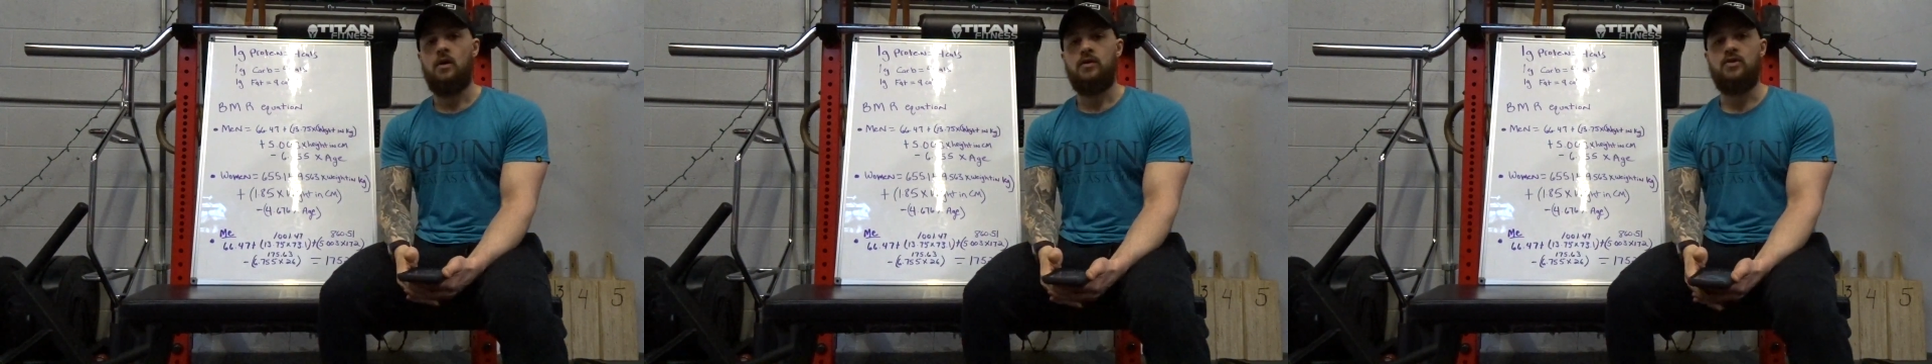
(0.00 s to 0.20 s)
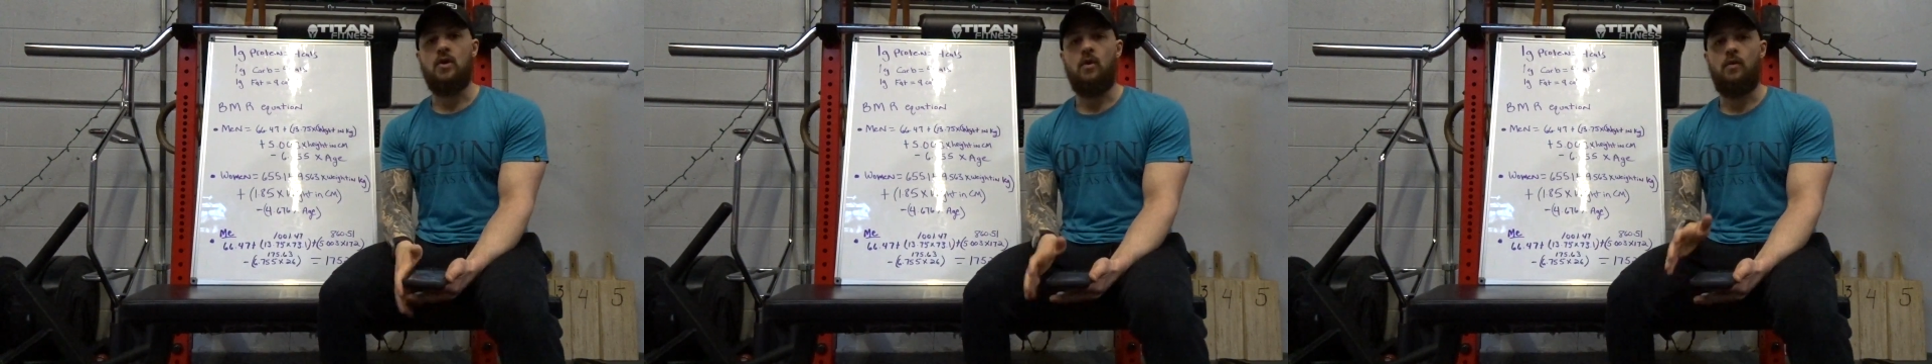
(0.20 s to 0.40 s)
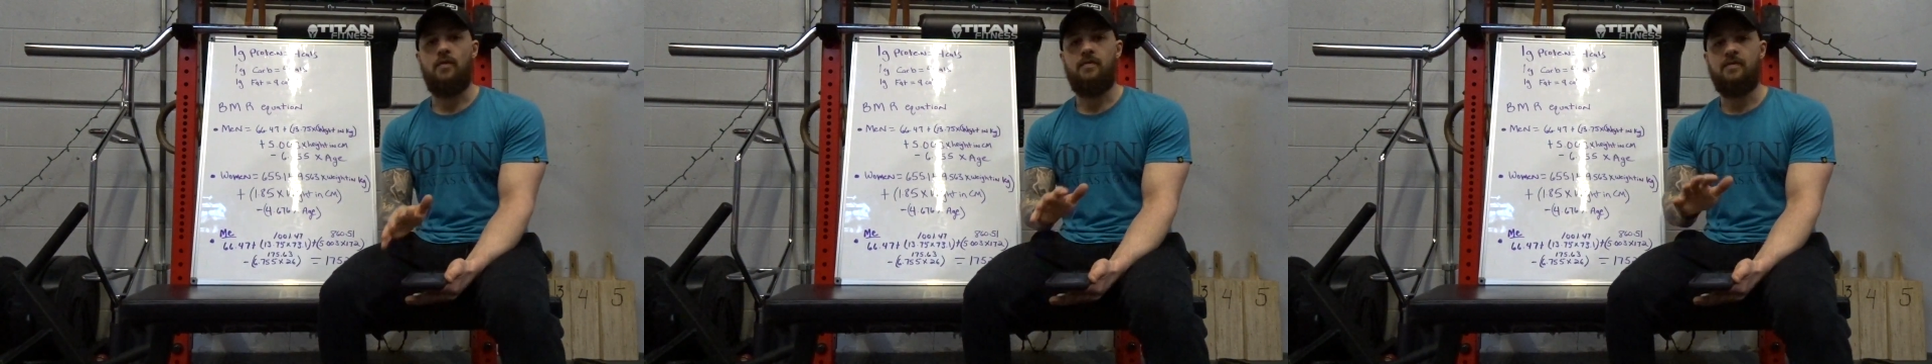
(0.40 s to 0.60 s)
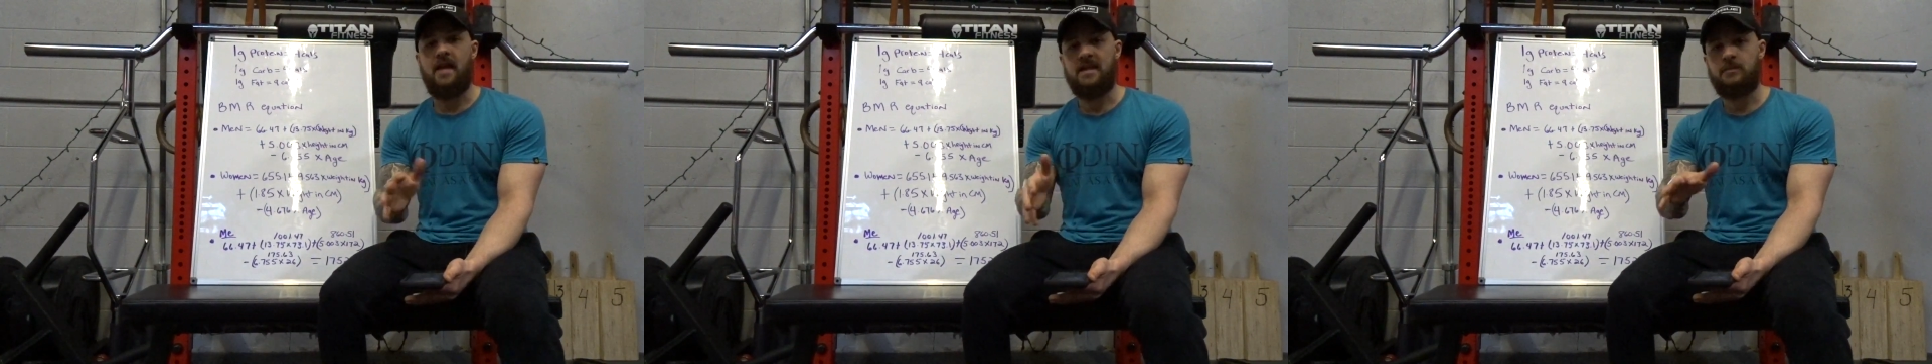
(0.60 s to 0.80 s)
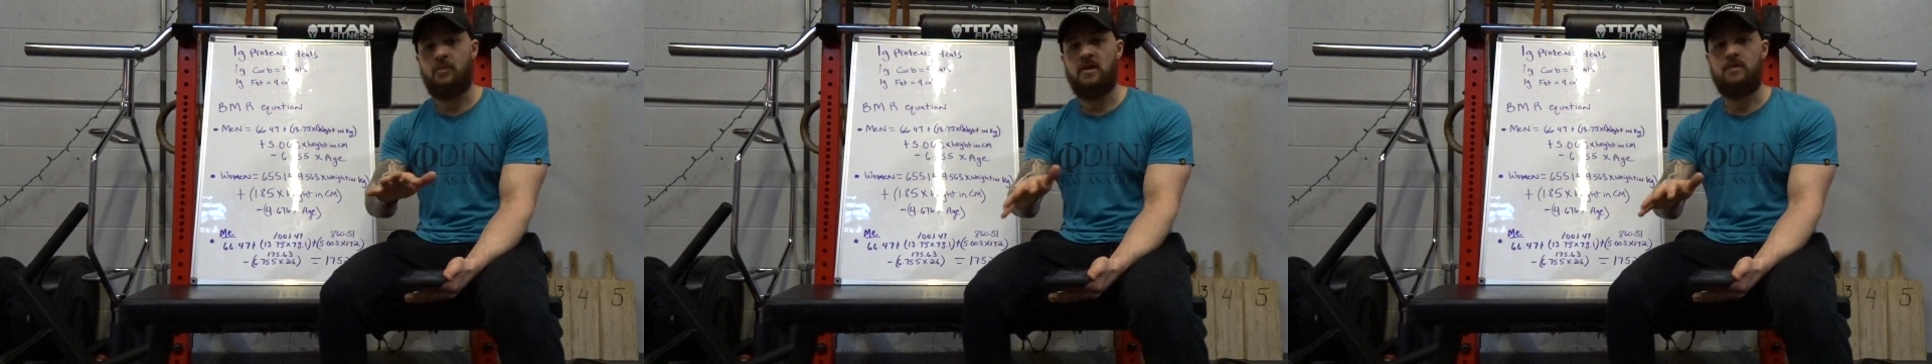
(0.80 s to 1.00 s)
So
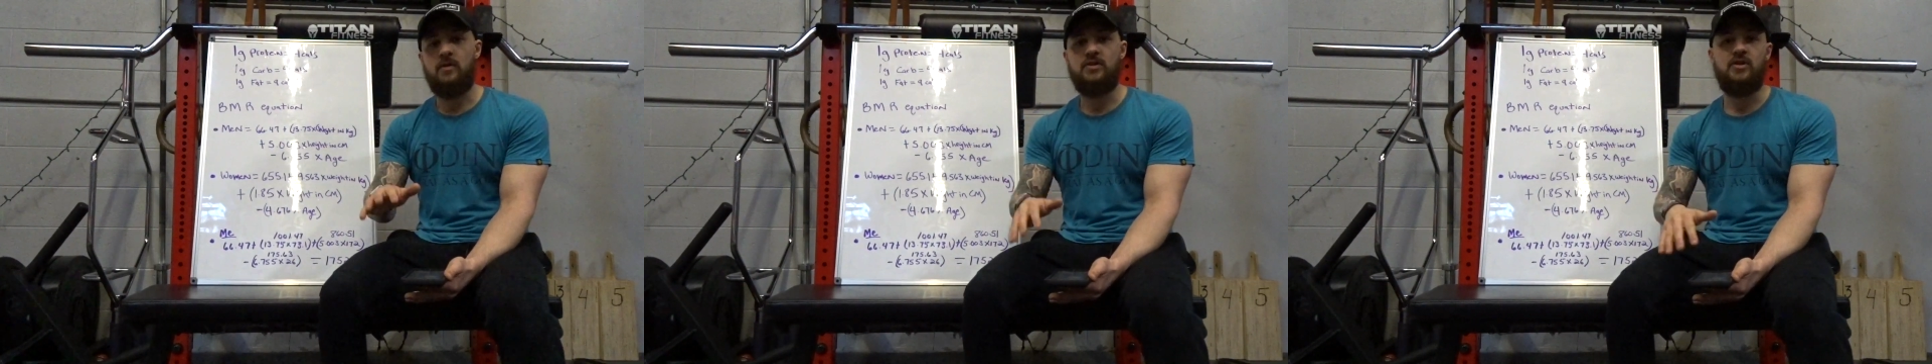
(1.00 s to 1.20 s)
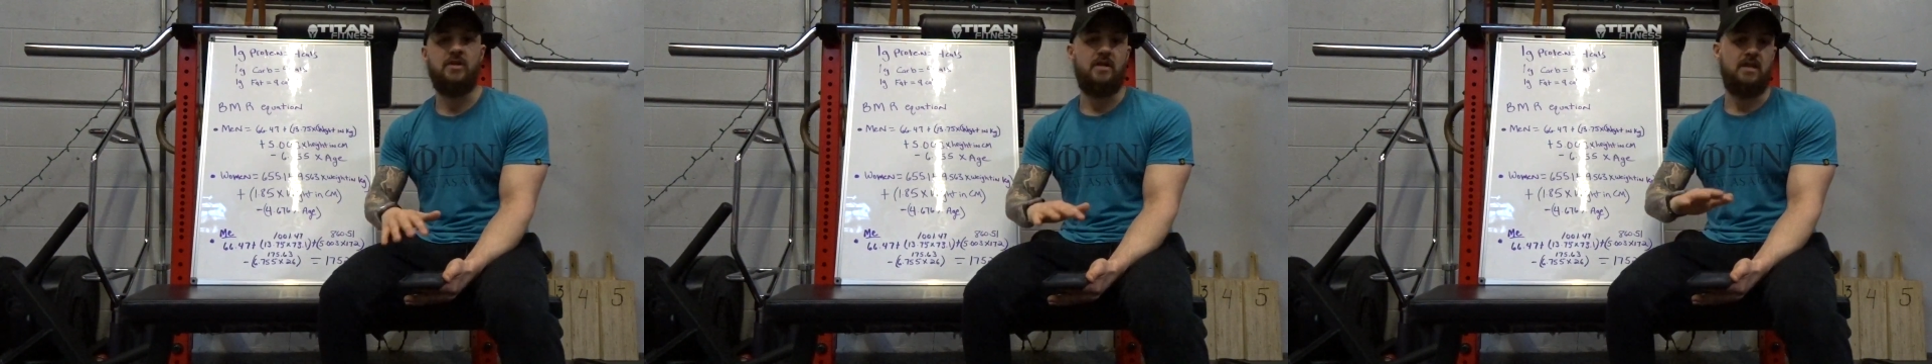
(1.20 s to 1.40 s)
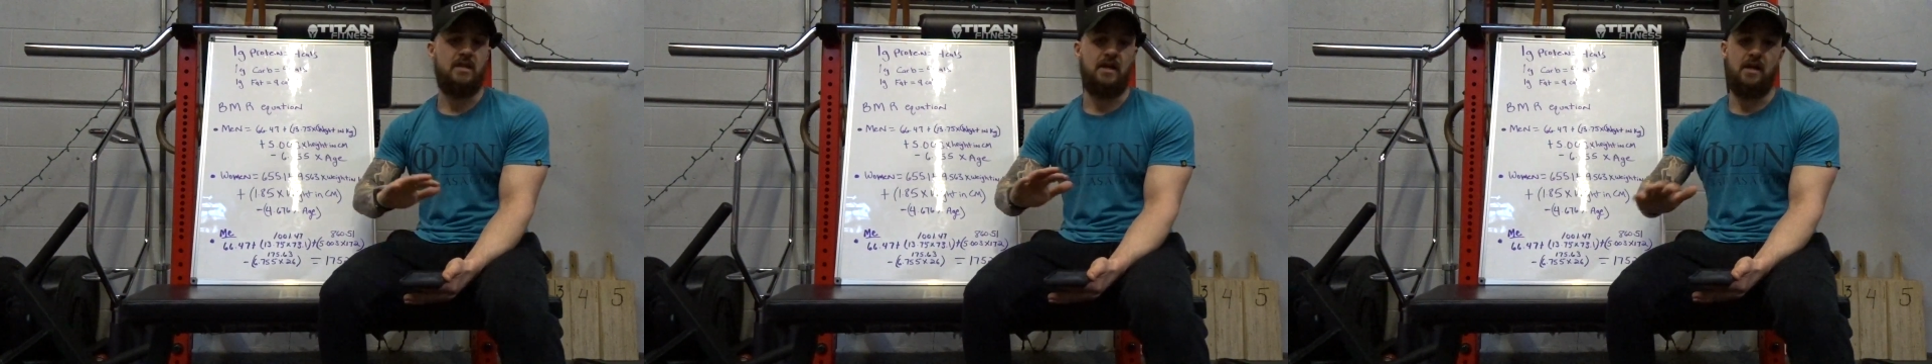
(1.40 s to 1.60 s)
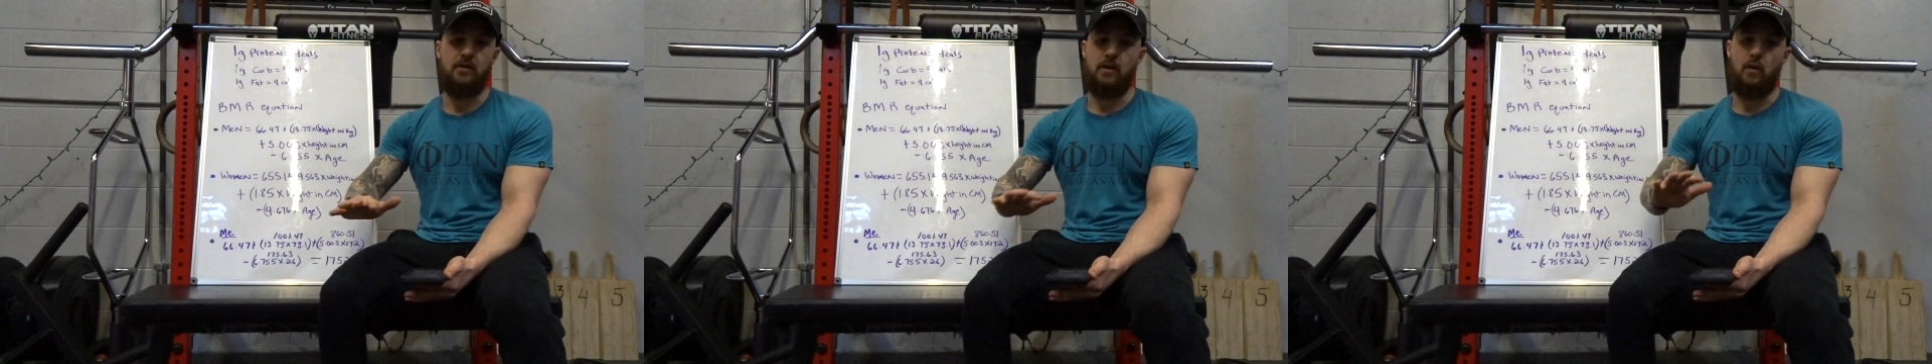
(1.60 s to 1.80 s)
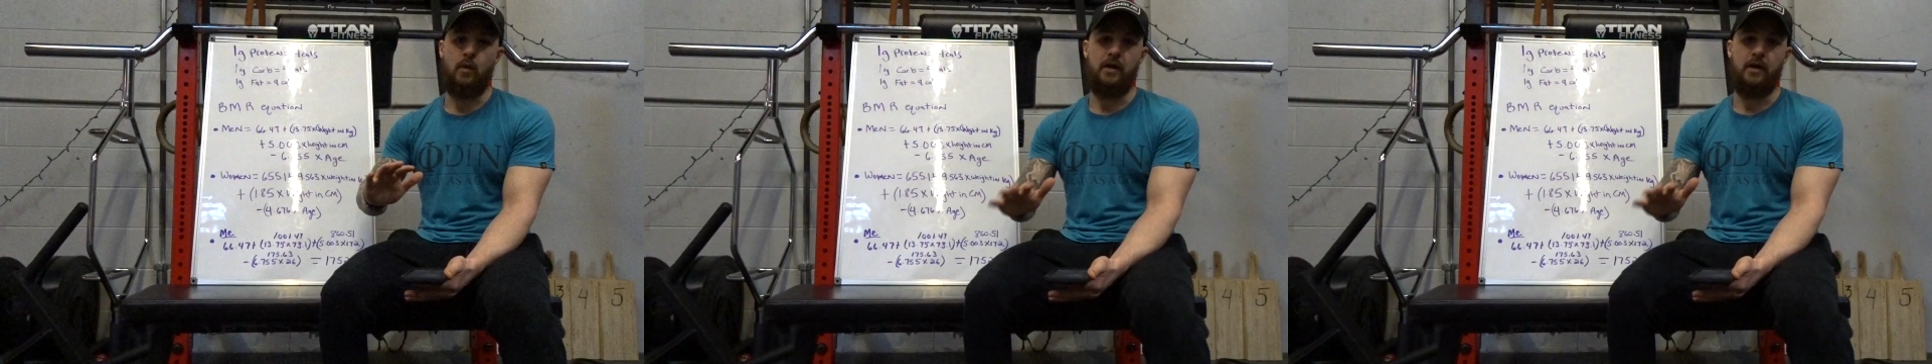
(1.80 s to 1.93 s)
that's pretty much just a standard